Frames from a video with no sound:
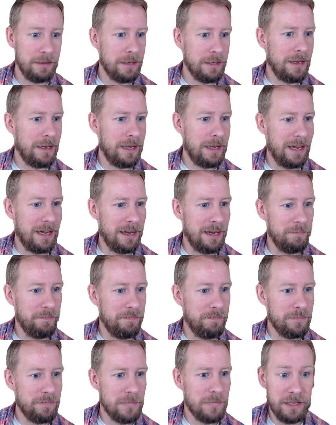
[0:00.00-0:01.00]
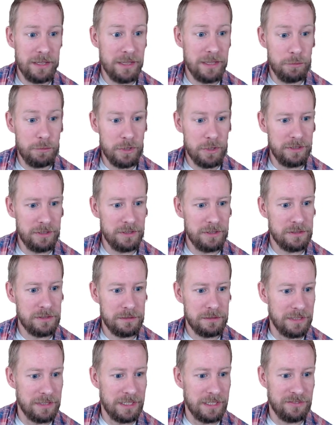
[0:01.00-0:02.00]
And that works,
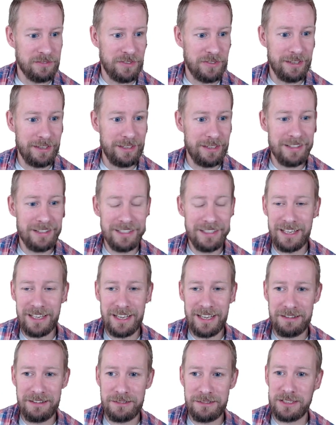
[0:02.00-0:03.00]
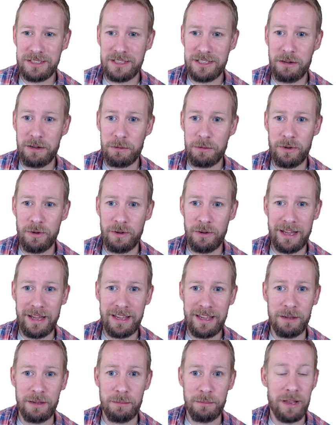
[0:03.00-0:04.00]
that's fine. It's again, just knowing what you're
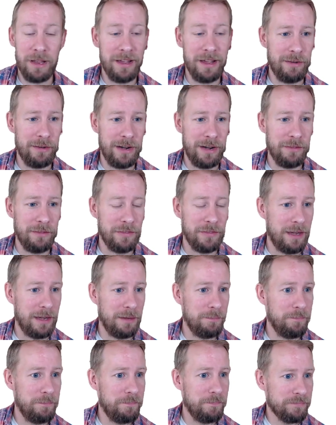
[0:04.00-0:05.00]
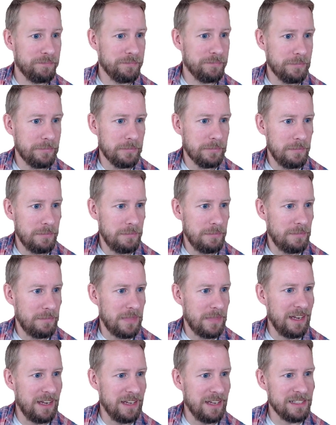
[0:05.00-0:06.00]
lacking and playing around that.
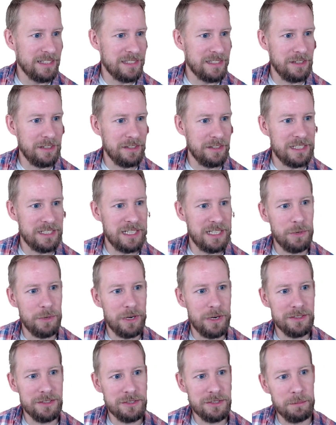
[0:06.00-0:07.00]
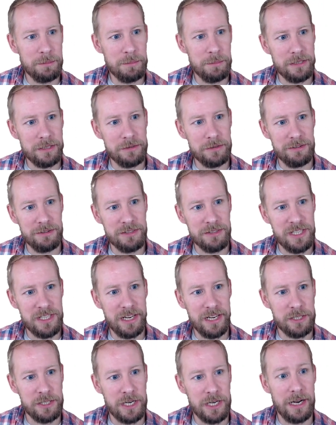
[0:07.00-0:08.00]
Like this is another team where I was trying to build around
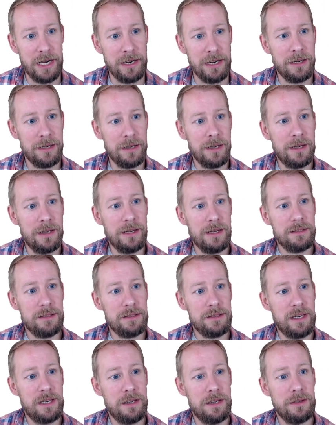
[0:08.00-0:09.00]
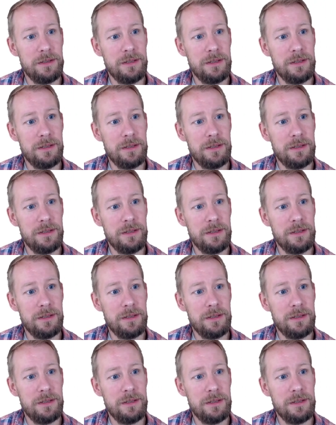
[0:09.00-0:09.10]
Snick Track. So